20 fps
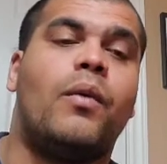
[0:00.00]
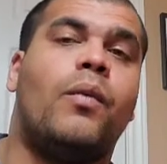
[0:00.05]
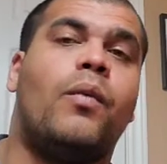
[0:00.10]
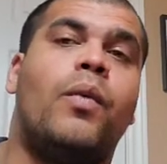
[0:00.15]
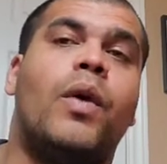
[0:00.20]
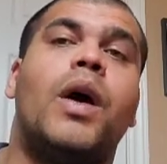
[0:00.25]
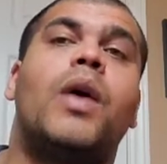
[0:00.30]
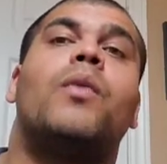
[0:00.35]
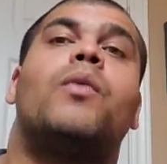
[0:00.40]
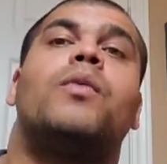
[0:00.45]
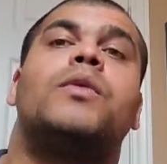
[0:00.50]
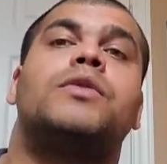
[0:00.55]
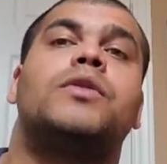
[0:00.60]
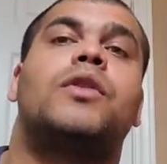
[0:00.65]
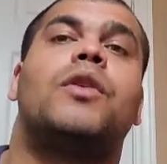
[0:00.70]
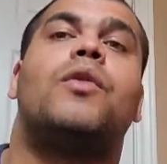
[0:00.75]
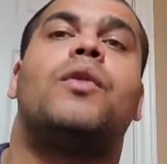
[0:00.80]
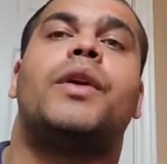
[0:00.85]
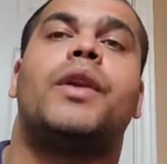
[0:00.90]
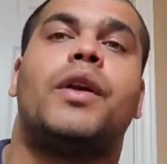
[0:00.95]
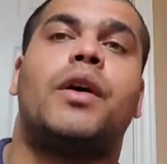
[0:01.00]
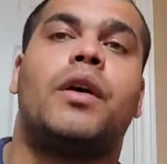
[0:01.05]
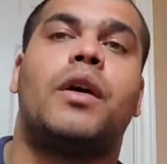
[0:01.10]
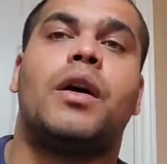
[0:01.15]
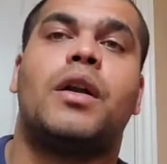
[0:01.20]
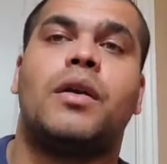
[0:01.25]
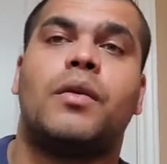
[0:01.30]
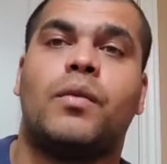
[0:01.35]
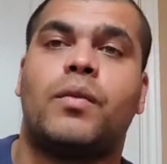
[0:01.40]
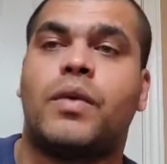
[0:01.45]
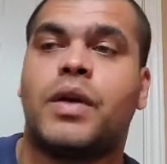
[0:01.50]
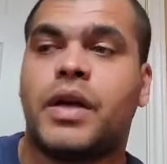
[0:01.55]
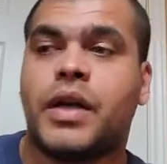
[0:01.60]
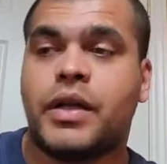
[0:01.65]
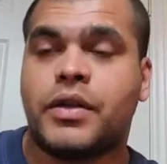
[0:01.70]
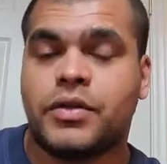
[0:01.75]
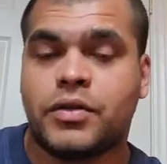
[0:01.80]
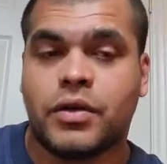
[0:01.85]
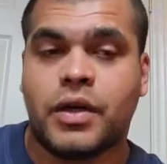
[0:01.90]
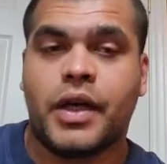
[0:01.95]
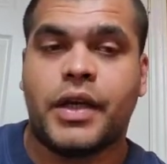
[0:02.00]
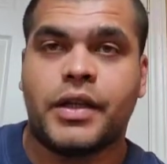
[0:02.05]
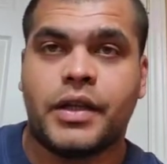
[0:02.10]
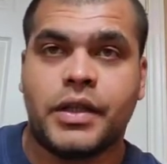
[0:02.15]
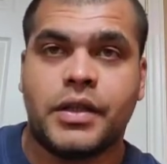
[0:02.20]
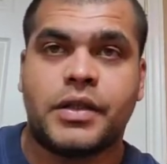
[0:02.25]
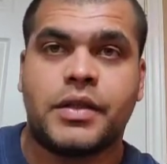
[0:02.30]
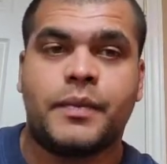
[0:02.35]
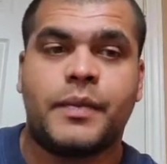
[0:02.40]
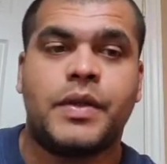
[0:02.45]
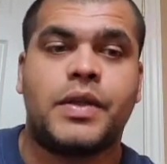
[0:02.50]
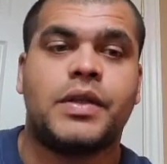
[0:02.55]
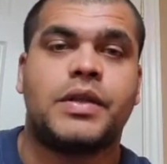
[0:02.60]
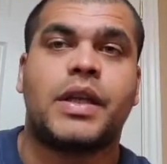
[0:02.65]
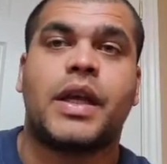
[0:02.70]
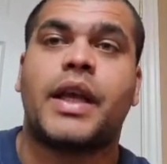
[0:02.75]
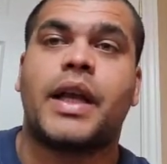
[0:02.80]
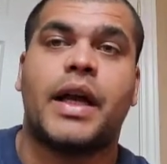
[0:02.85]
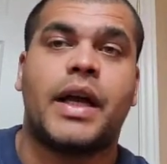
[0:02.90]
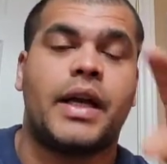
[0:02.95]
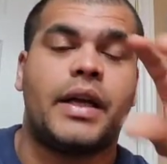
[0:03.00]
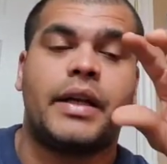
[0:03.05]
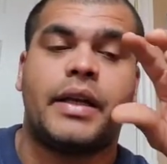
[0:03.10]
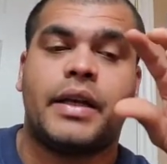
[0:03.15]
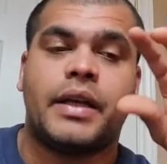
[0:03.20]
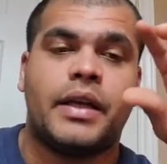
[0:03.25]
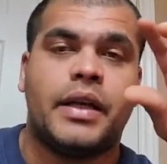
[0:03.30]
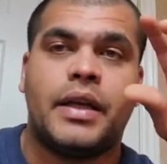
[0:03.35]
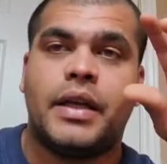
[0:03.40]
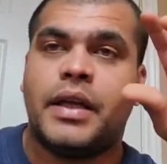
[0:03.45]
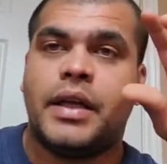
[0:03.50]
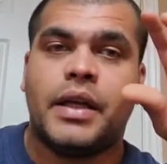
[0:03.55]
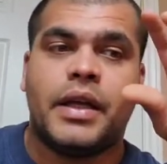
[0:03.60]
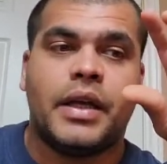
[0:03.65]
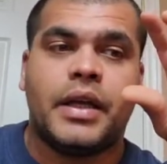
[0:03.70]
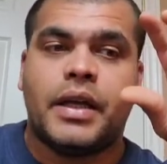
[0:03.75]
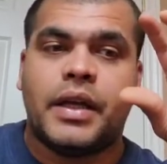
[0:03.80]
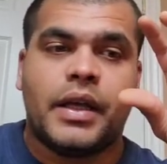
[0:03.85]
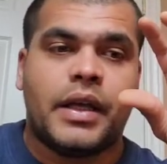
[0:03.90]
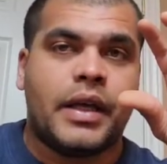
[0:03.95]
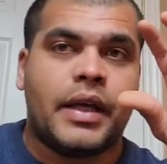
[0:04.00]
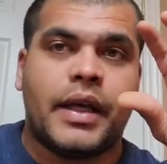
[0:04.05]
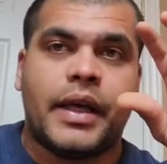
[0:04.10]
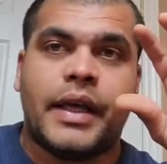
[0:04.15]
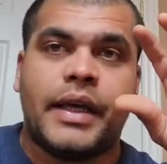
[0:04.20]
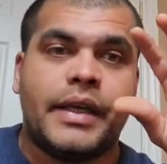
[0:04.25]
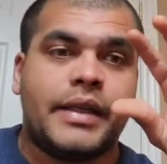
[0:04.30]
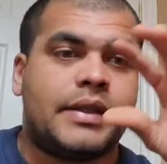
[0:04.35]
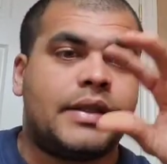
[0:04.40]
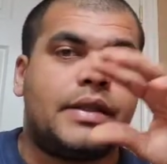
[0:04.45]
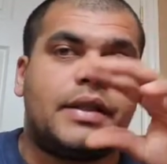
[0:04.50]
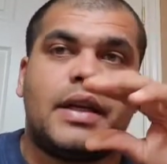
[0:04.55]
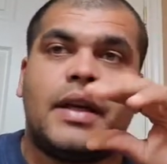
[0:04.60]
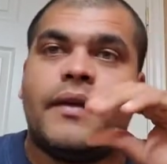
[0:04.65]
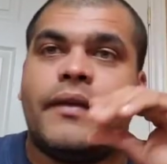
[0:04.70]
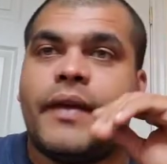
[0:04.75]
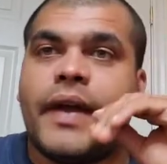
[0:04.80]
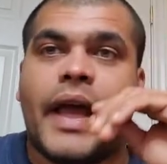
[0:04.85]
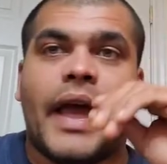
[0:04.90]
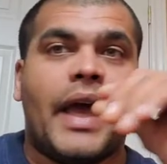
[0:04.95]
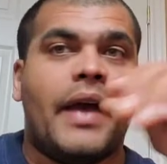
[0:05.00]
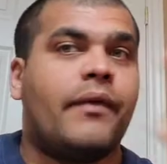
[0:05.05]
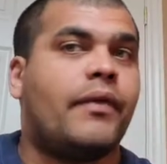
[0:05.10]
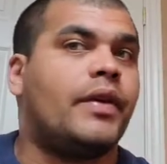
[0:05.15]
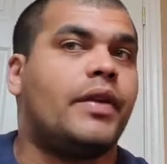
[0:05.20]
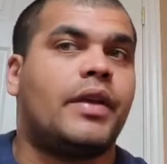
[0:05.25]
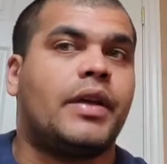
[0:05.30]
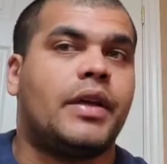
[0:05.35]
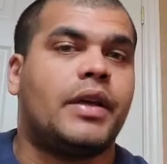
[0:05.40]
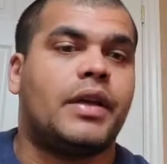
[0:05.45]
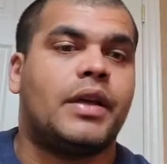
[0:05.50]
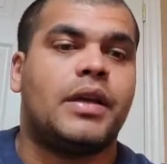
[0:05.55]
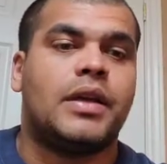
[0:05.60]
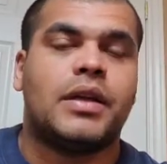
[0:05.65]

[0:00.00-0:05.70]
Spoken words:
what was going on when I tried this, because I got hits of everything.